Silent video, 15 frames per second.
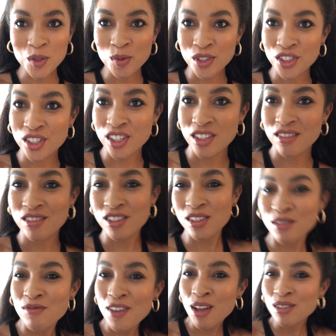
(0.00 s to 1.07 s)
was just
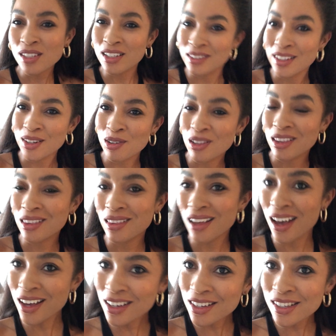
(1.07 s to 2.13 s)
felt a little
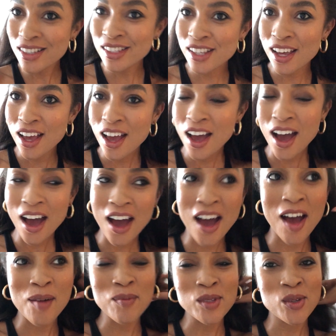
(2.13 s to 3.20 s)
luxe.
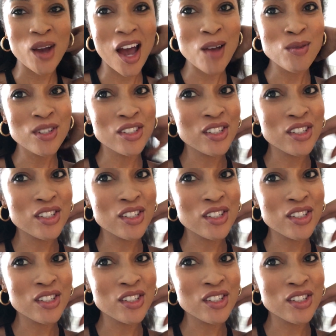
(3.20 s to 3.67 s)
So I was